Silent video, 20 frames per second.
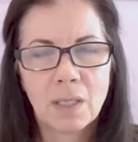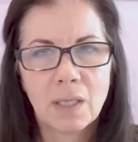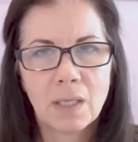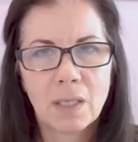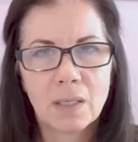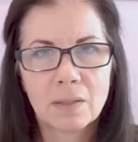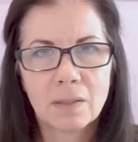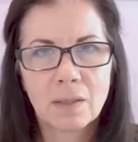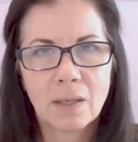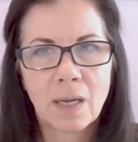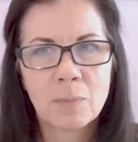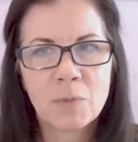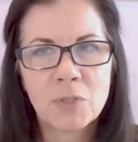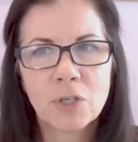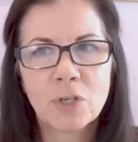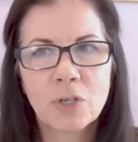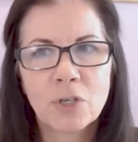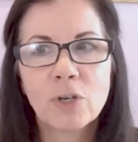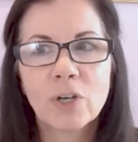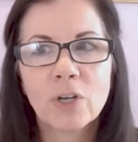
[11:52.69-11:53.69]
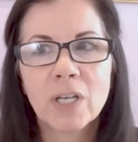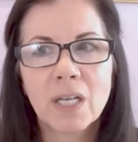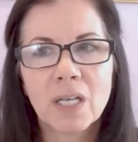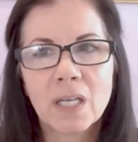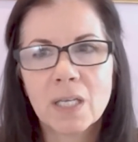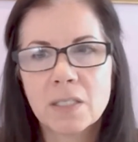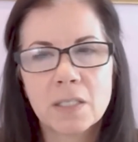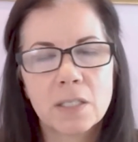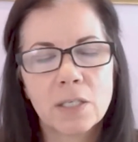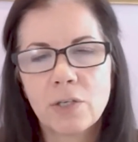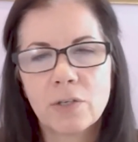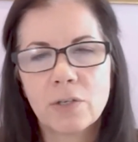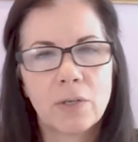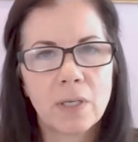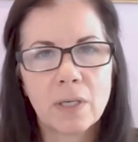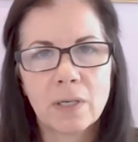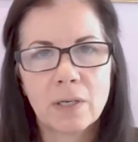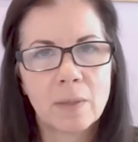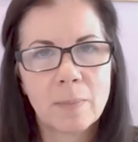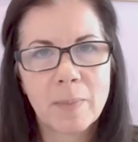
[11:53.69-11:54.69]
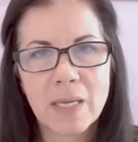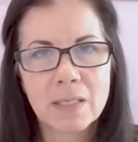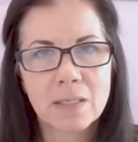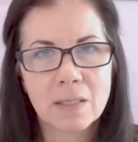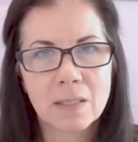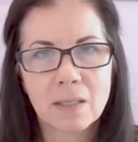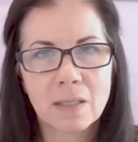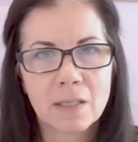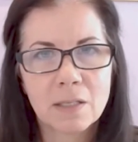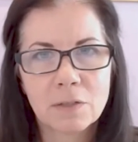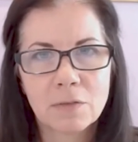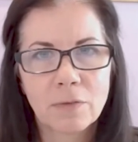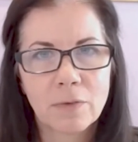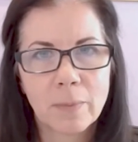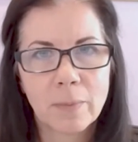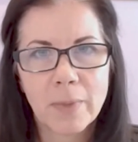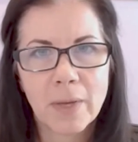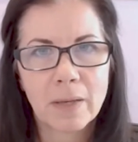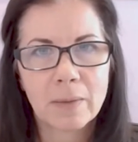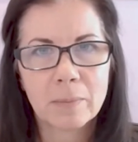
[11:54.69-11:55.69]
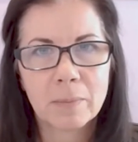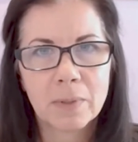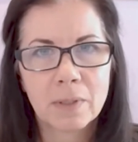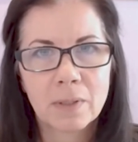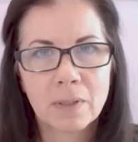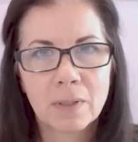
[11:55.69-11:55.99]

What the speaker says: And I'm sure you're going to continue to hear amazing things from them